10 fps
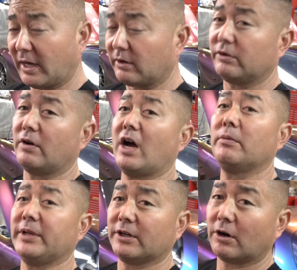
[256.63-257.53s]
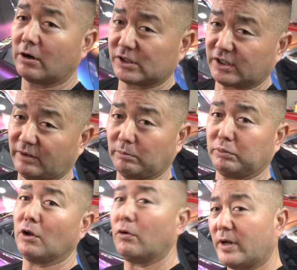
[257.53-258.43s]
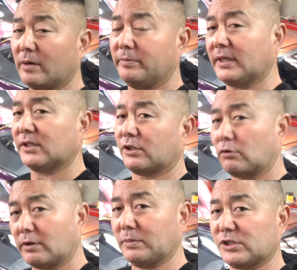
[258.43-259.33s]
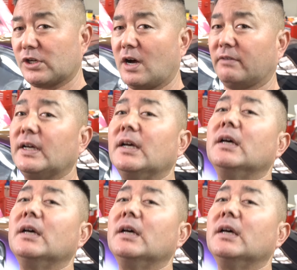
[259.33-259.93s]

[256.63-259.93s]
I don't know how many cars that I've blown up because the crib is off.